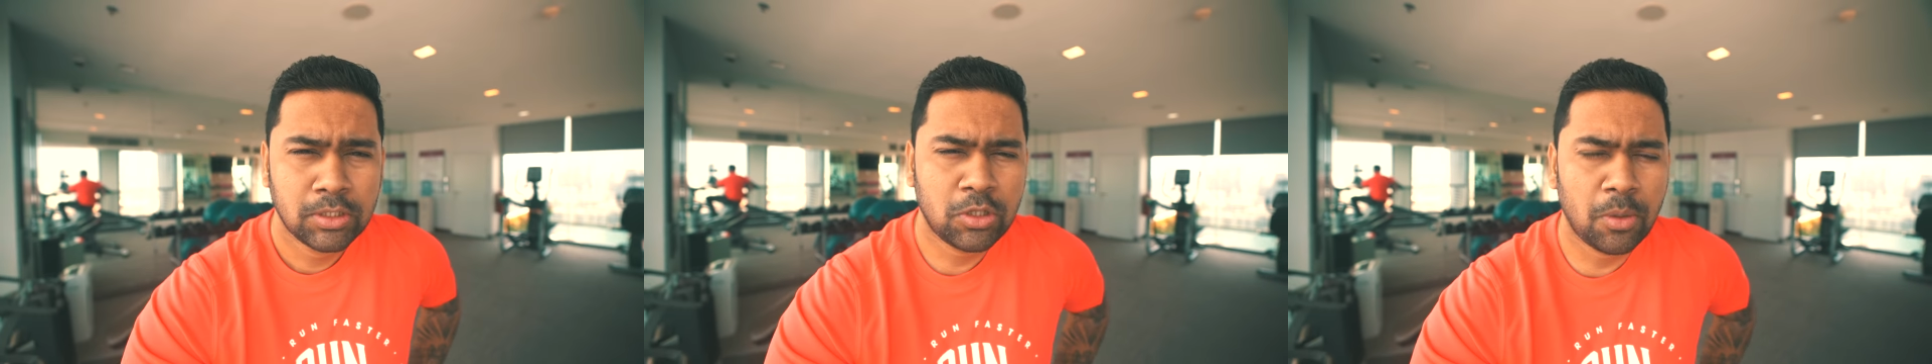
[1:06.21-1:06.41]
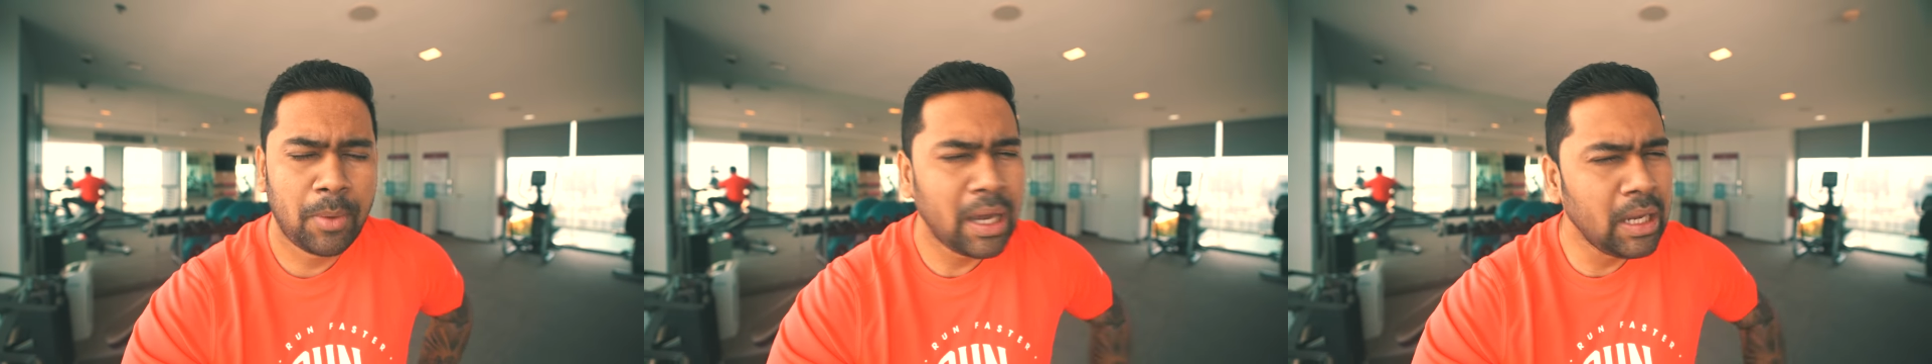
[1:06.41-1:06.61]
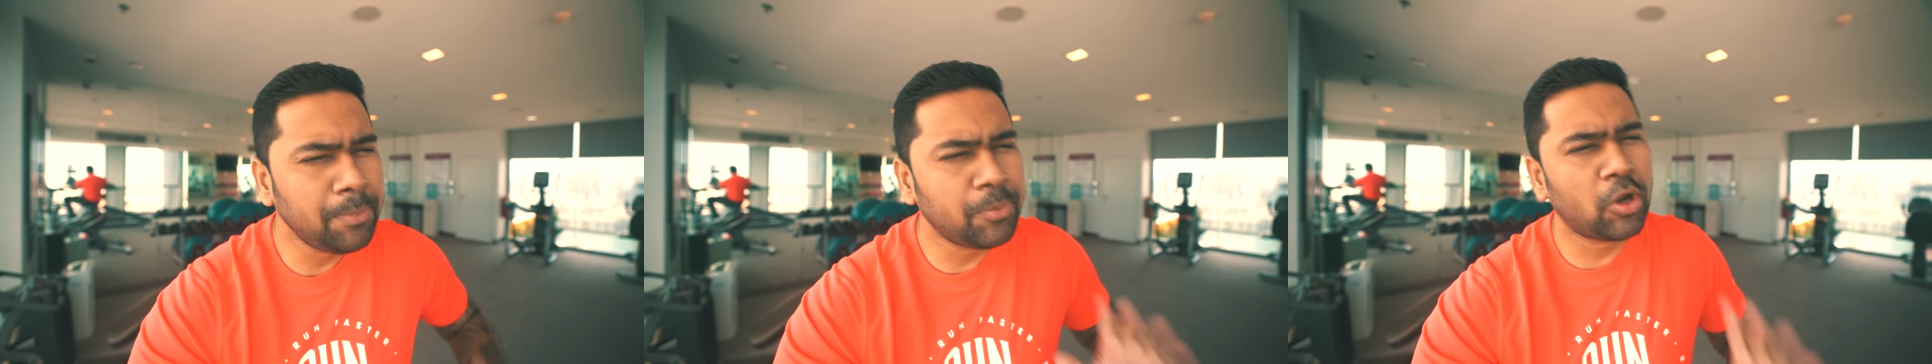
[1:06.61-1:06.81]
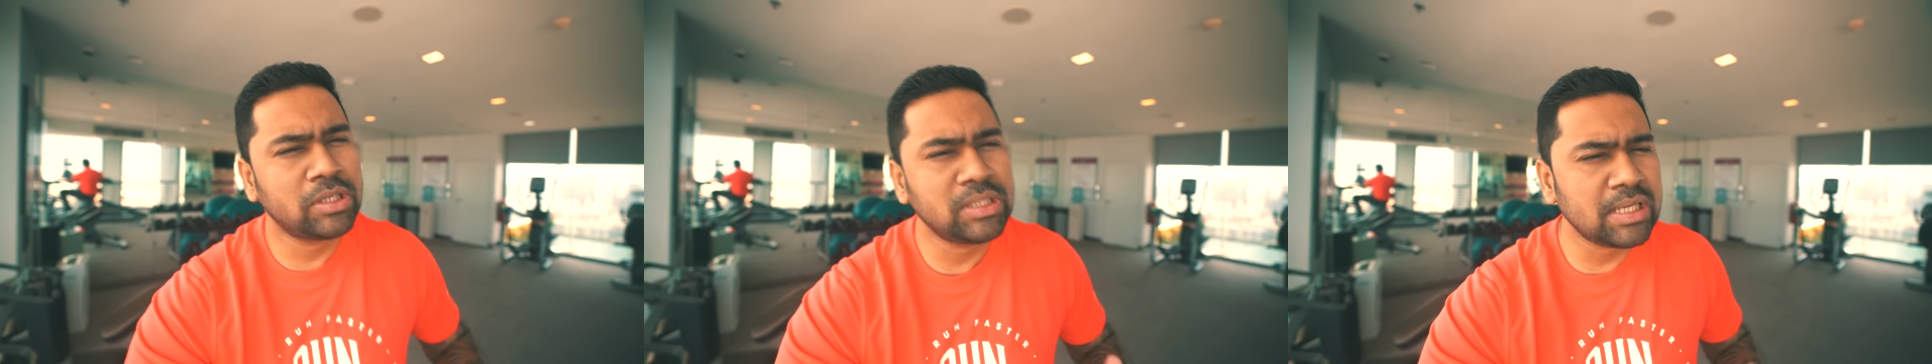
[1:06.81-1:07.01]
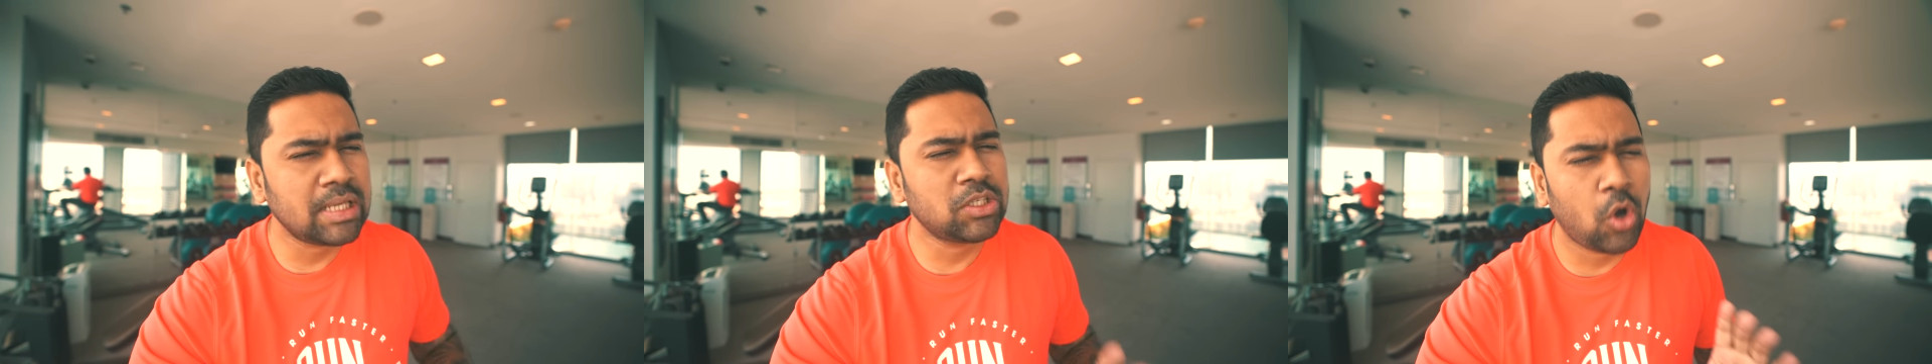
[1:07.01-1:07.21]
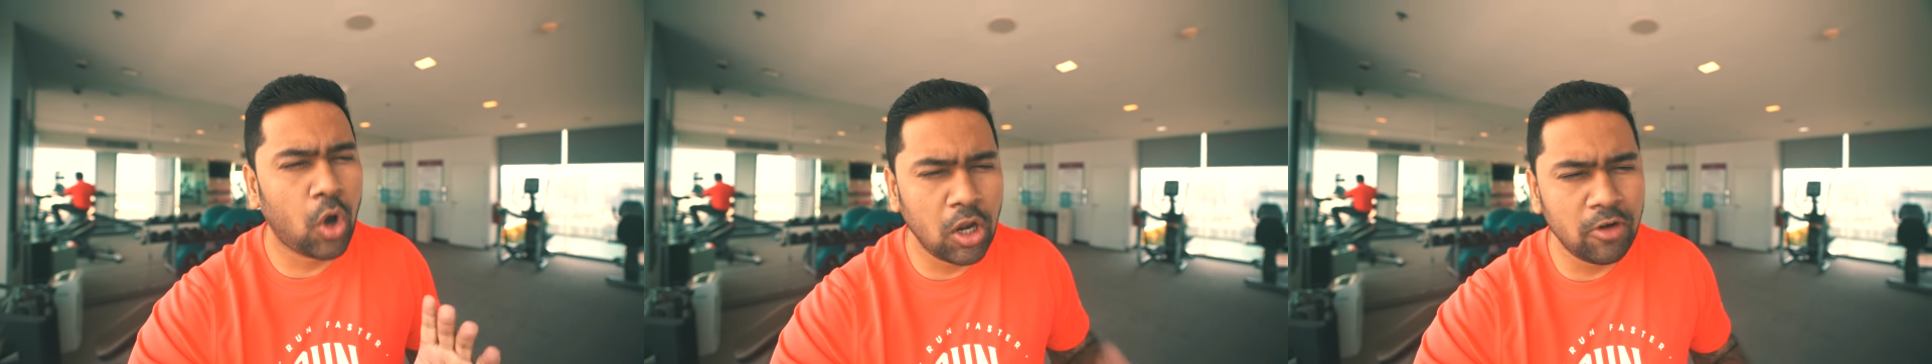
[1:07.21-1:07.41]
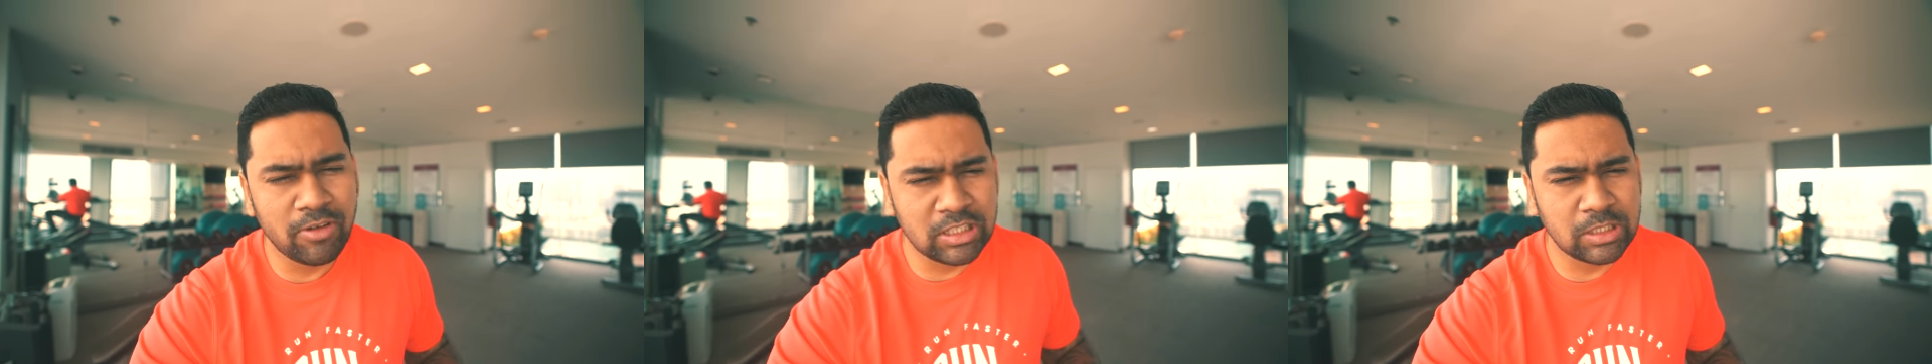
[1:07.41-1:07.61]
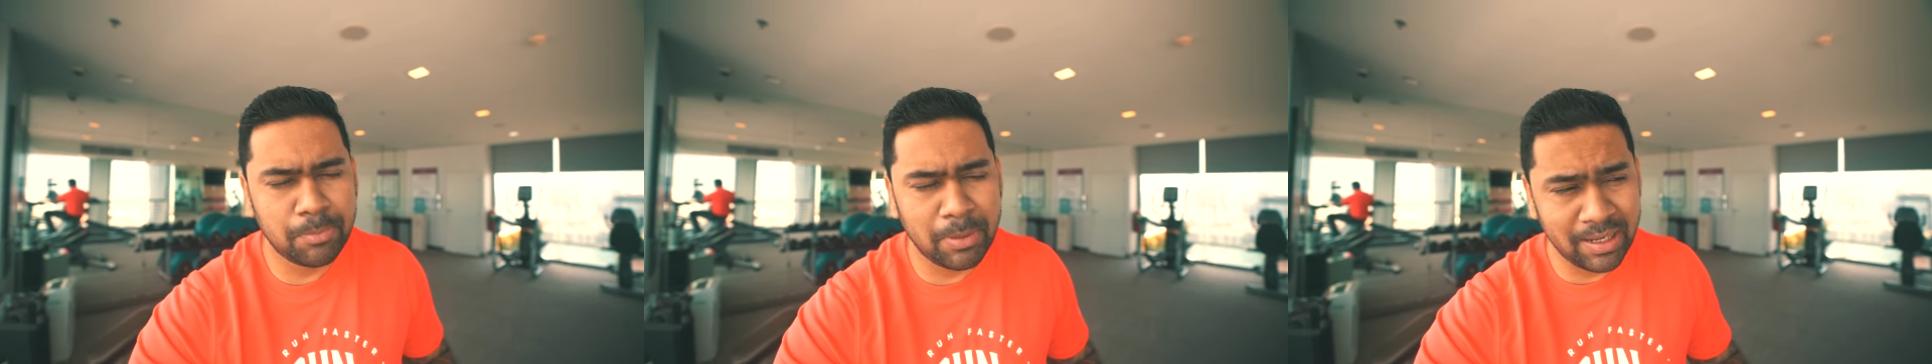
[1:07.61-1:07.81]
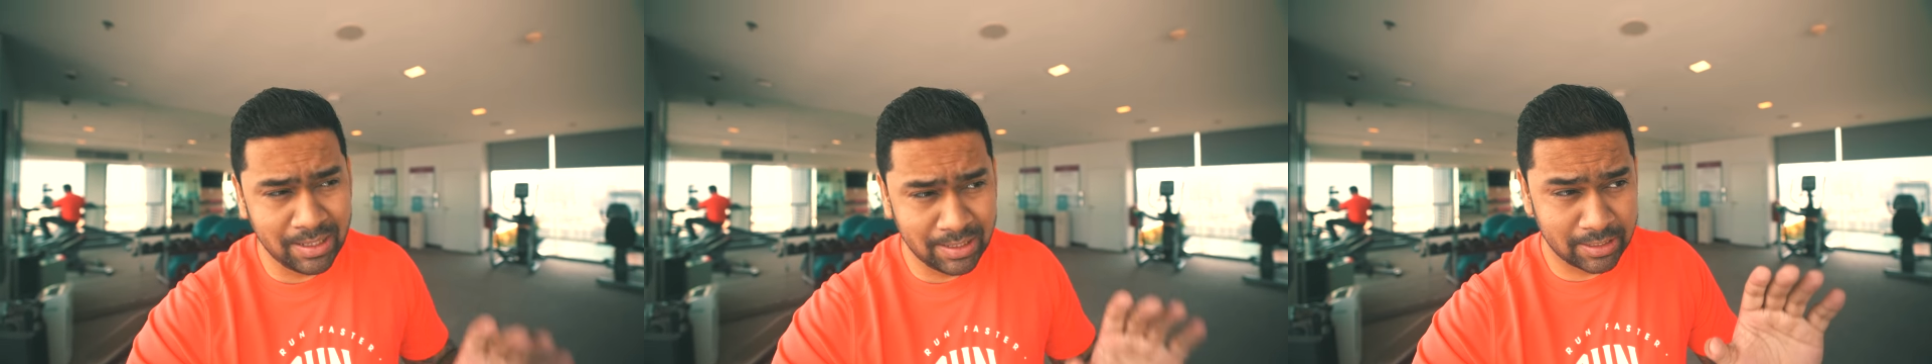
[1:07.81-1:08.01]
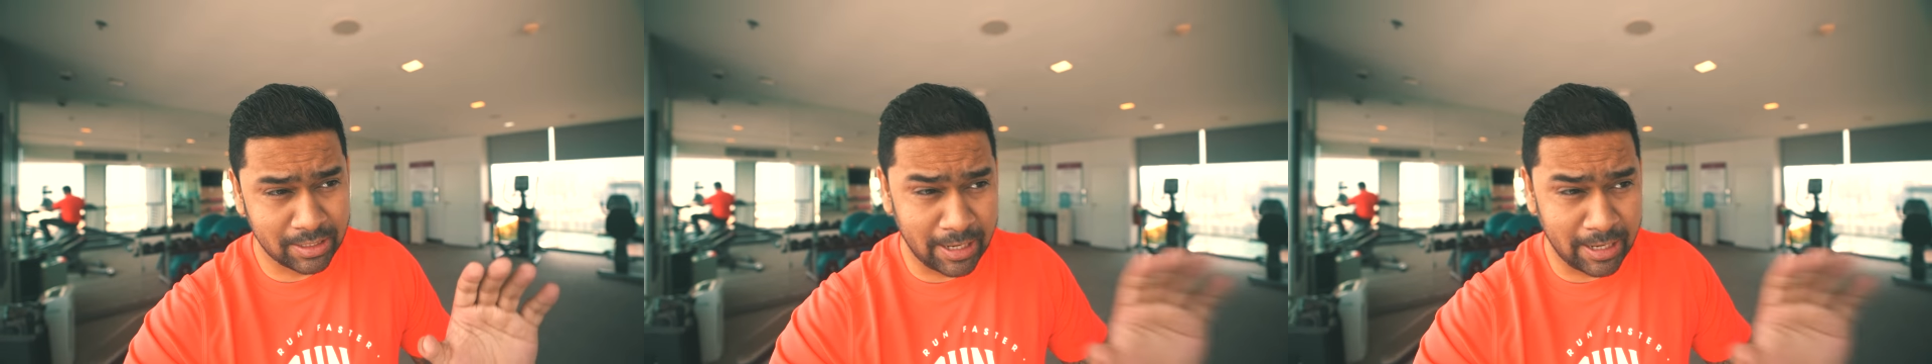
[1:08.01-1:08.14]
So my process has always been